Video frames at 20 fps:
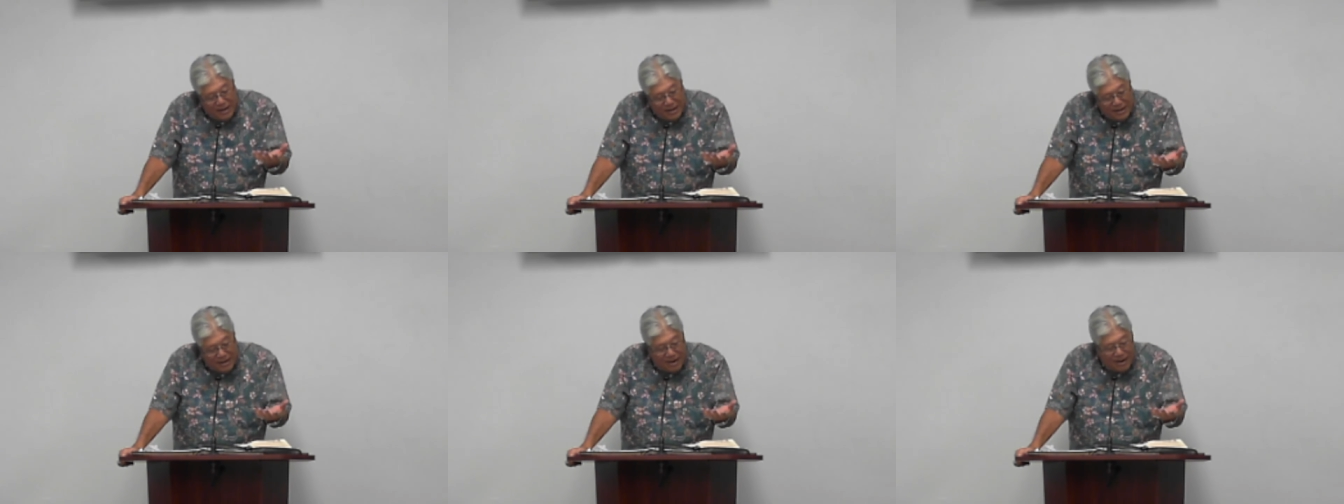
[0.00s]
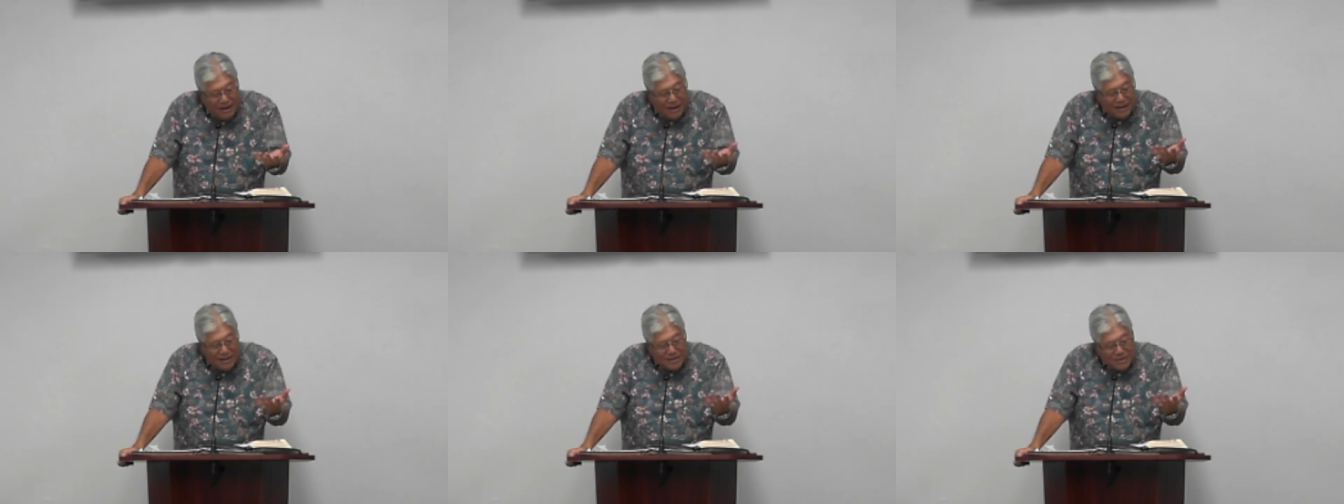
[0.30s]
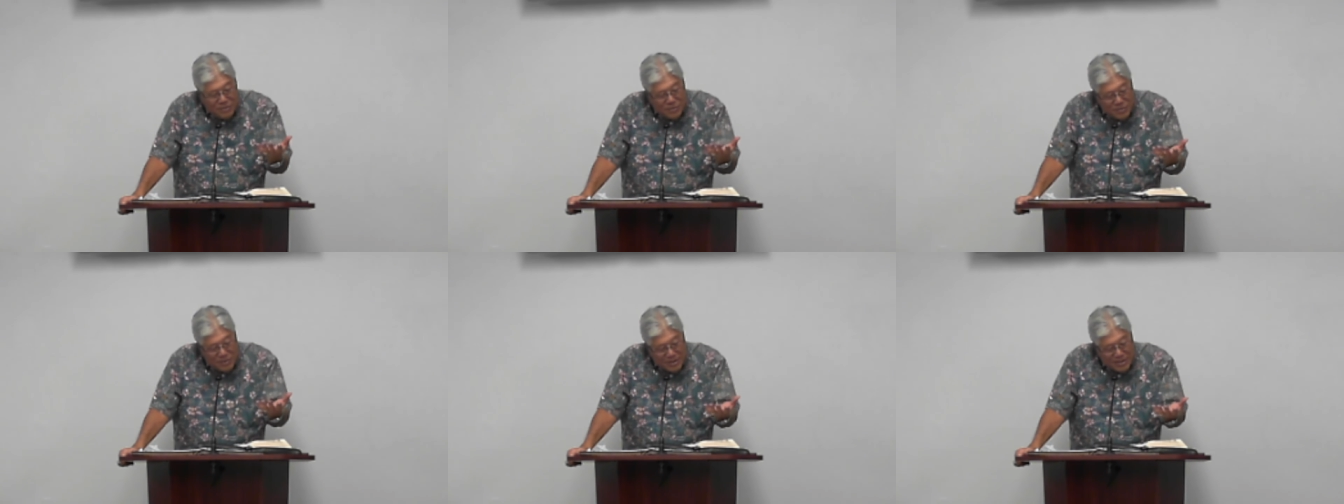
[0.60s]
God,
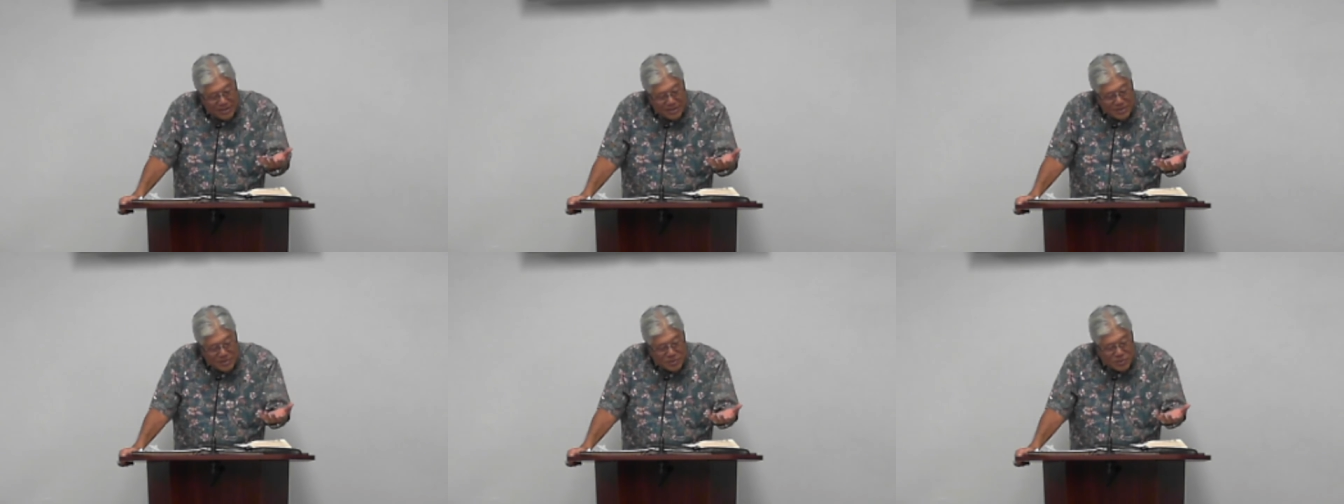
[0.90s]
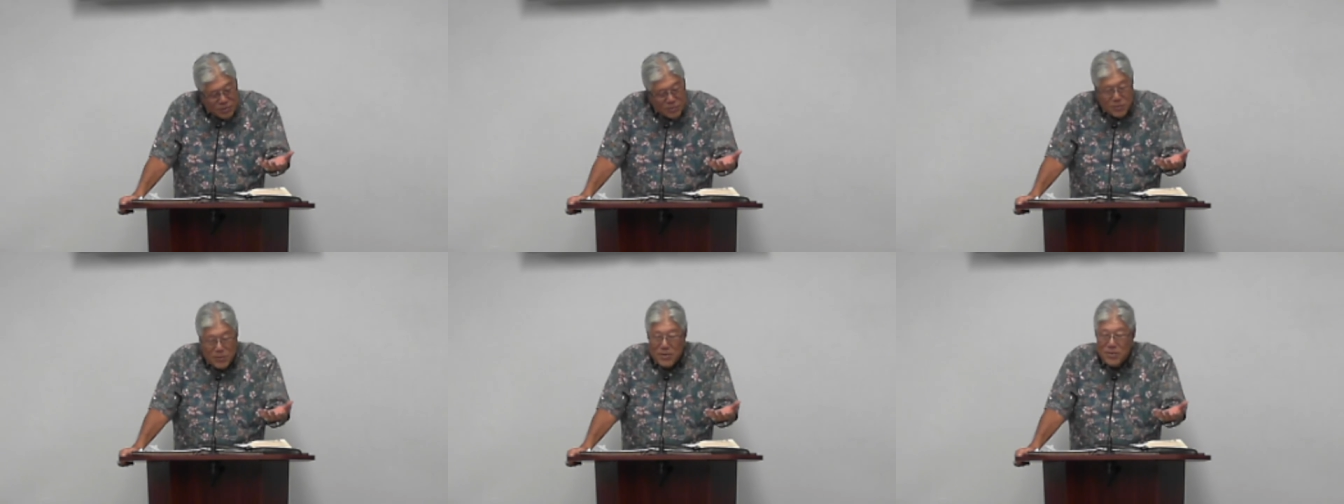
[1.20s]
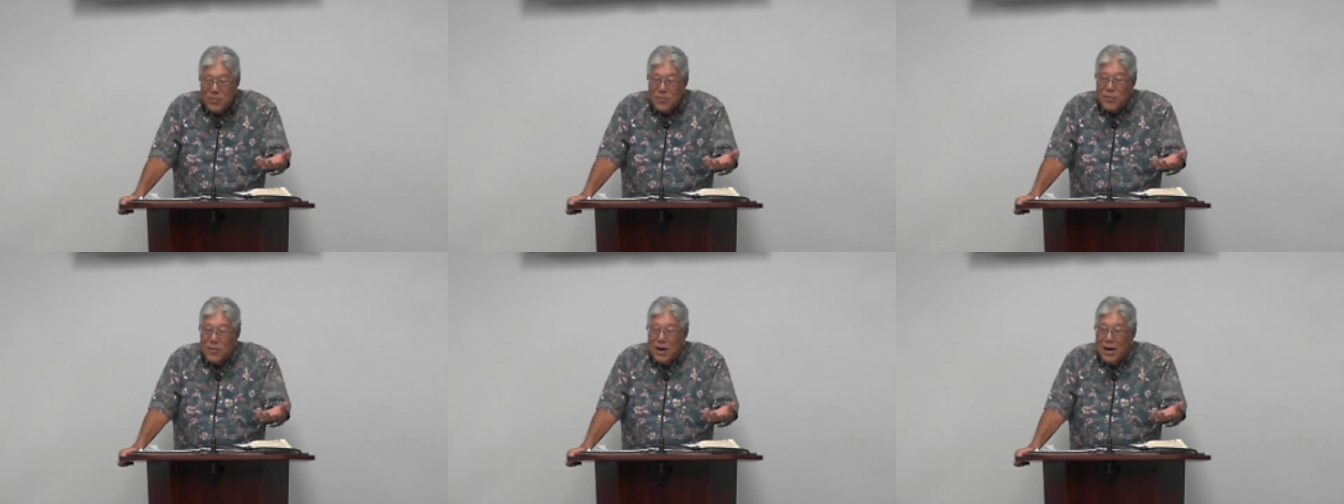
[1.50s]
you're a consuming
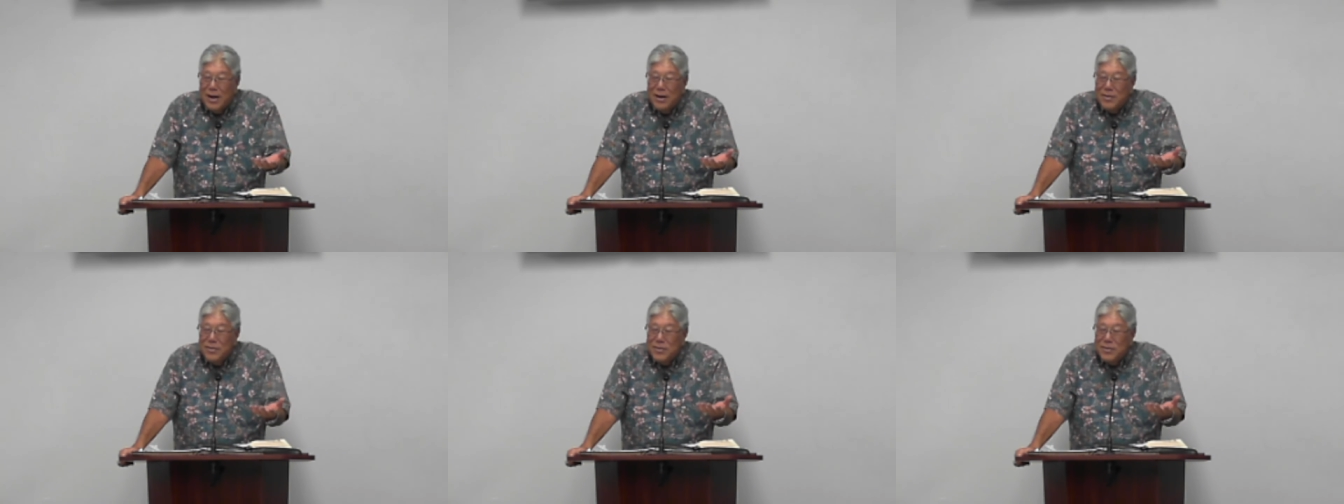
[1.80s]
fire.